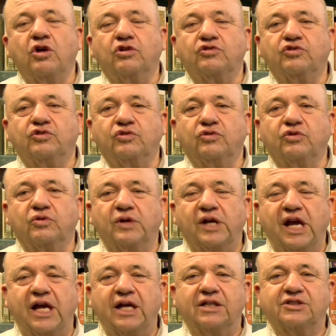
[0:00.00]
to
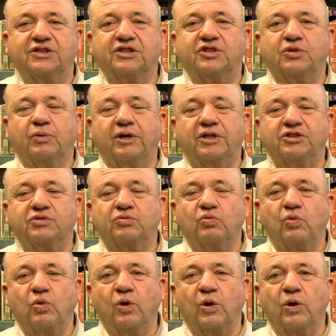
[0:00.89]
create a
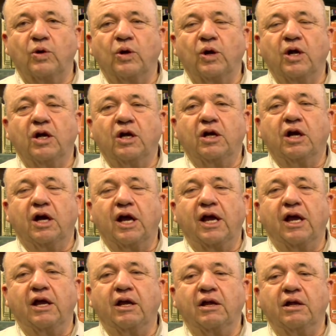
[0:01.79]
situation where
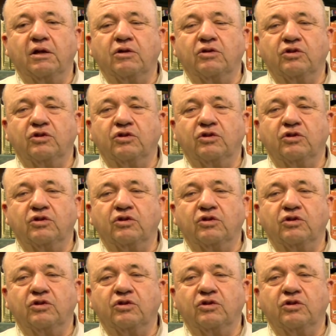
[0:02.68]
the